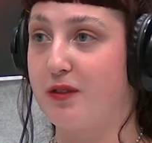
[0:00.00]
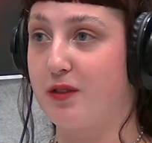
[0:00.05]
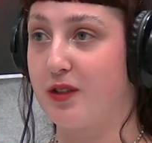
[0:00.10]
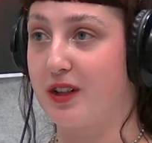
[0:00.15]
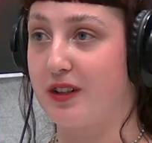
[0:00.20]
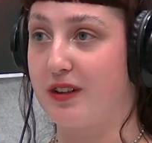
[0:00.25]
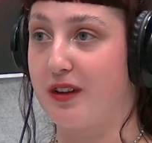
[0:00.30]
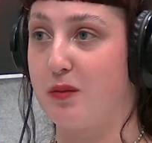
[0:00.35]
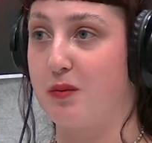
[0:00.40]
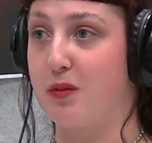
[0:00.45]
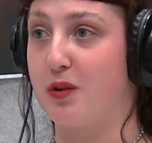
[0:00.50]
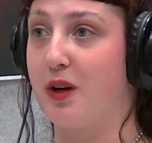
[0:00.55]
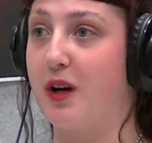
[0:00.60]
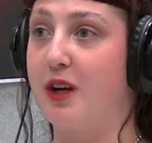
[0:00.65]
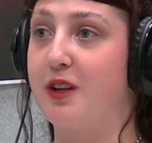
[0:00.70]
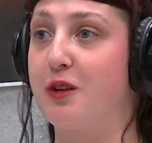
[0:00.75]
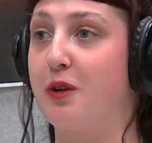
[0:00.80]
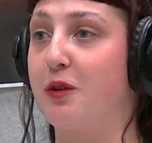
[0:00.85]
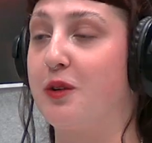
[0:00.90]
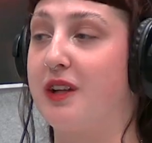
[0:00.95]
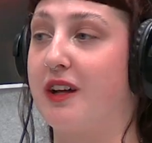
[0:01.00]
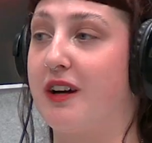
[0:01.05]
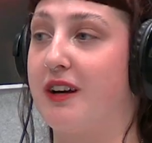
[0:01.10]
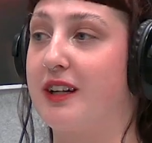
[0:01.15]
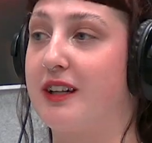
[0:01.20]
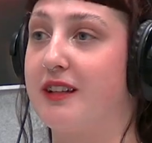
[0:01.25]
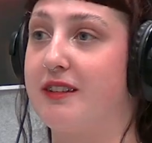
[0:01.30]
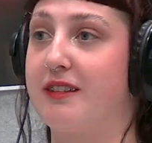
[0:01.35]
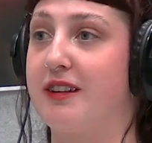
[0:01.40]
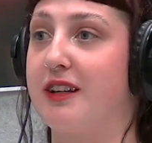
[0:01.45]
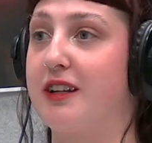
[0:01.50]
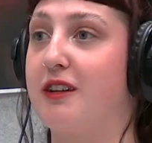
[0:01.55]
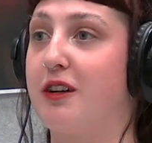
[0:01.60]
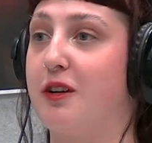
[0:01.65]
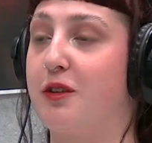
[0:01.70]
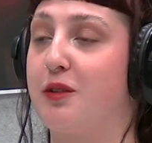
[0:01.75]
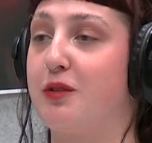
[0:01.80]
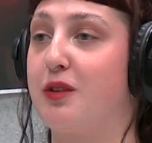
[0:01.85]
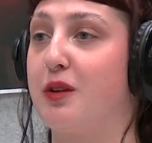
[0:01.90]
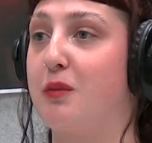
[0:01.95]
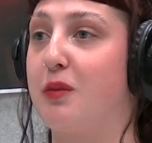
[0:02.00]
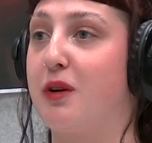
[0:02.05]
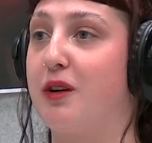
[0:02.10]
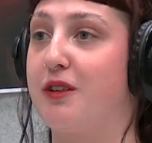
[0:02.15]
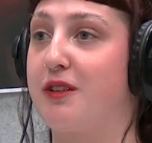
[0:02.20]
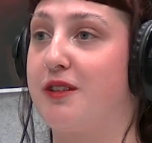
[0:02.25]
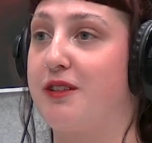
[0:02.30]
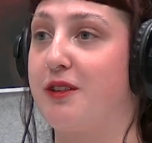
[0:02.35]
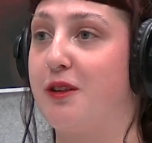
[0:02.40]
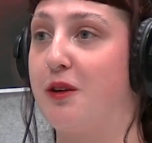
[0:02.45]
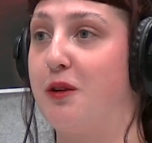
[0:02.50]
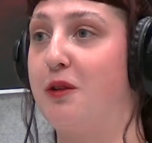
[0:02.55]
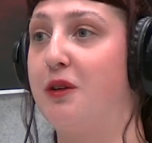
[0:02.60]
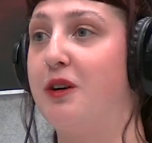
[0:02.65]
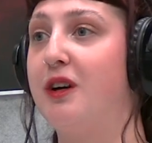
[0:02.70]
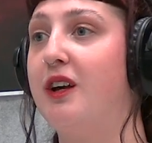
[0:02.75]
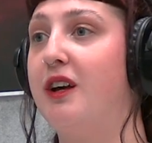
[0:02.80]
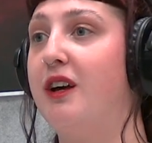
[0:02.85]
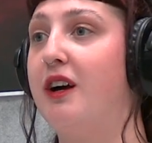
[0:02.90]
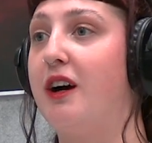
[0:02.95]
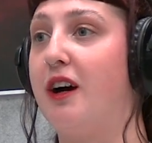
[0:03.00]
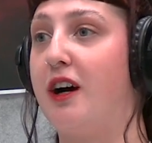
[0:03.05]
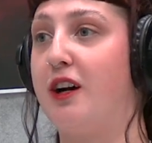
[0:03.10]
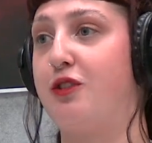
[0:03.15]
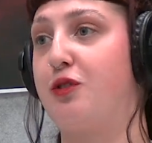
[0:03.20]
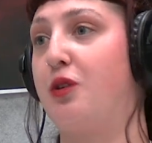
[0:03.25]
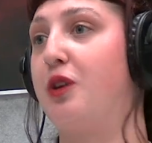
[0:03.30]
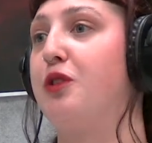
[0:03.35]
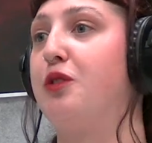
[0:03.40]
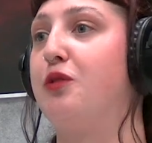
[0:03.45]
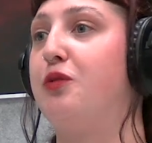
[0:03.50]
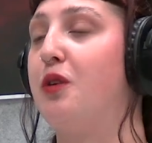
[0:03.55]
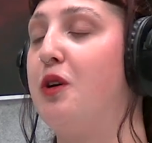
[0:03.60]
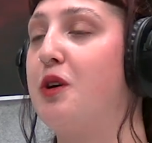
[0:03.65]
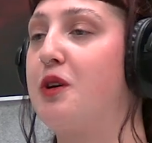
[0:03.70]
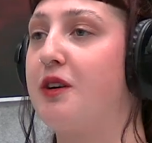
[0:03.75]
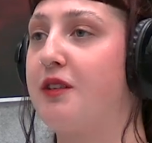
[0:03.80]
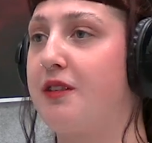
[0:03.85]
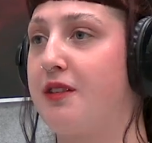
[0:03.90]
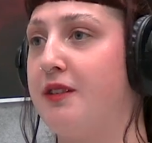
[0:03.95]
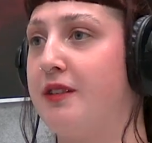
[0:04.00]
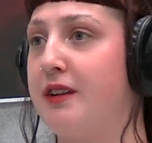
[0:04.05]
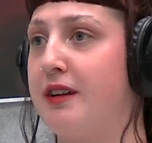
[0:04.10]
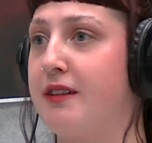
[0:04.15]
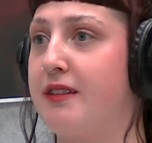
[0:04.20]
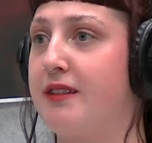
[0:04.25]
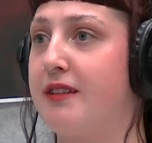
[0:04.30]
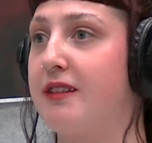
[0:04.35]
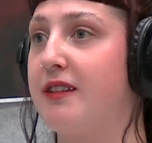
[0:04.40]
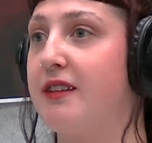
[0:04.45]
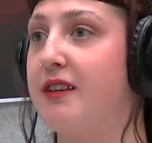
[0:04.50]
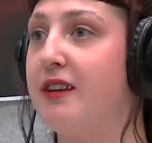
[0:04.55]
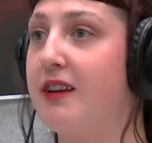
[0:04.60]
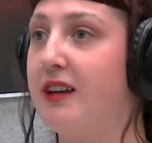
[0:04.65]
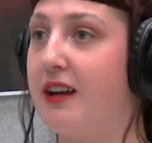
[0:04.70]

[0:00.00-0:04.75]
For example, I know that I can think out of the box, so I try to focus on this.